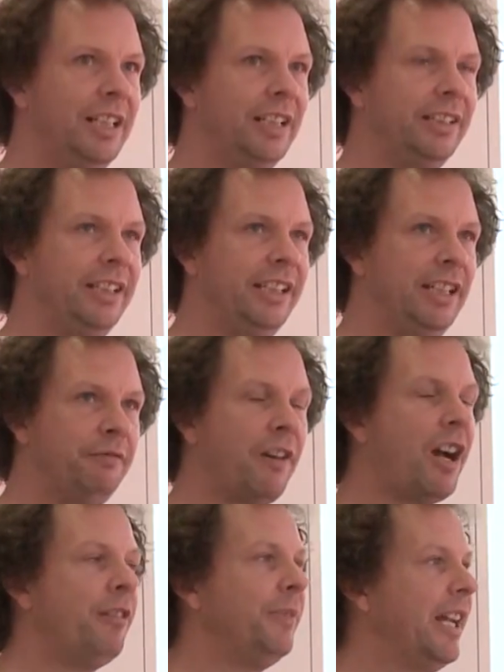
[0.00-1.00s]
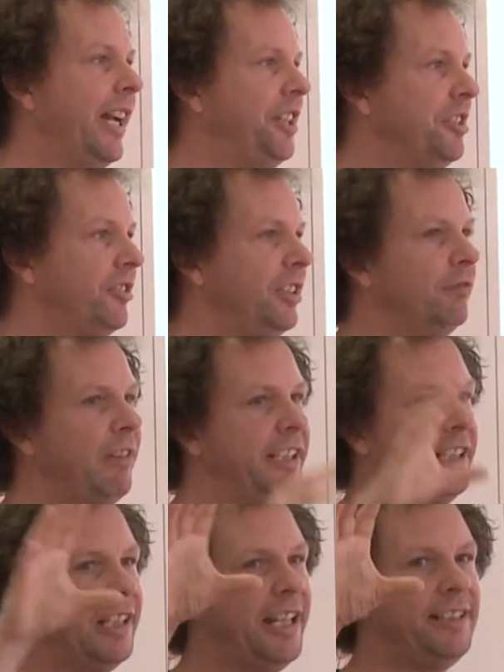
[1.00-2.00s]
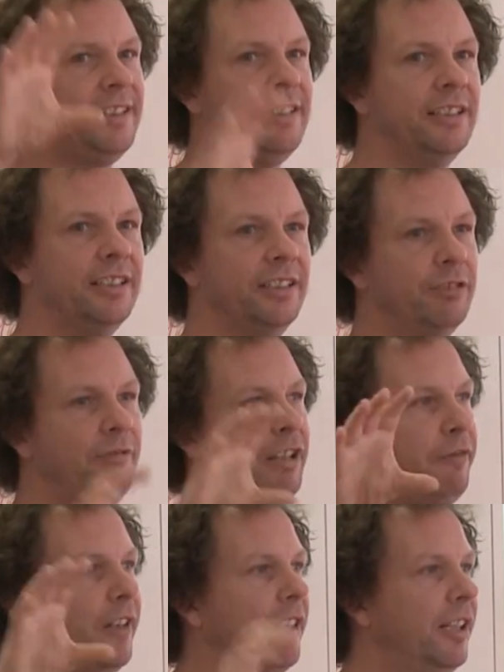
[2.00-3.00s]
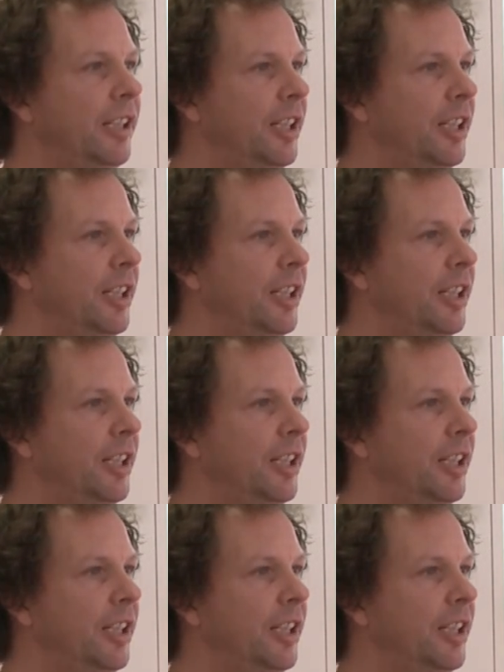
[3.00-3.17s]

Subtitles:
the Environment Agency that regulated the river,